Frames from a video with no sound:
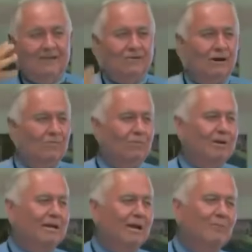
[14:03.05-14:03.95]
It's only
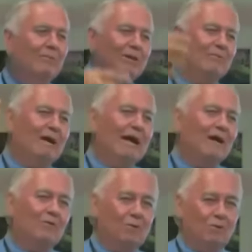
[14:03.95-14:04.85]
when you come up in the
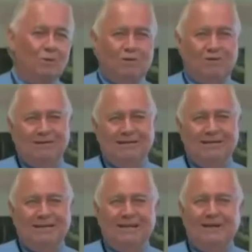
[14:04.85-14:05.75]
macro world,
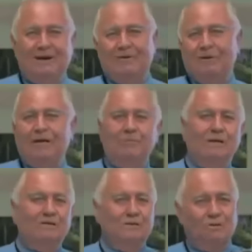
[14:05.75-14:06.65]
in our
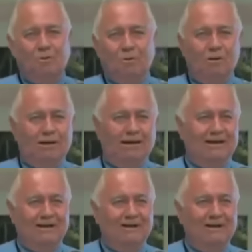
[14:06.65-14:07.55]
3-dimensional world
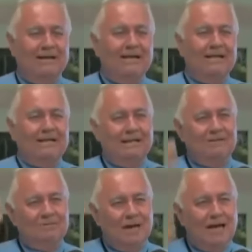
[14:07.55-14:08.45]
out here,
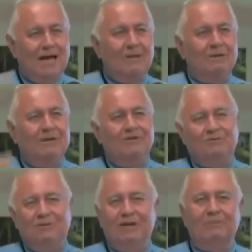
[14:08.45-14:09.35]
that time
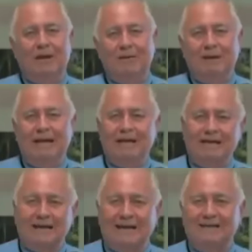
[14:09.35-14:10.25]
is invented by
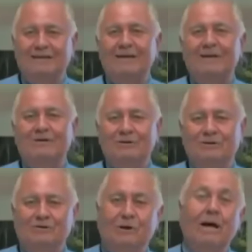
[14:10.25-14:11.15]
mankind to
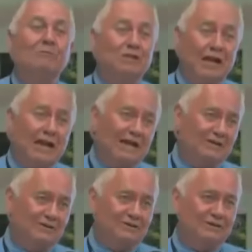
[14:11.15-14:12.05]
describe
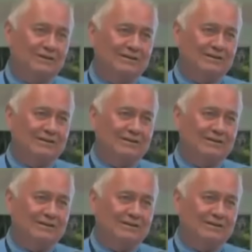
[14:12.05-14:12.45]
change.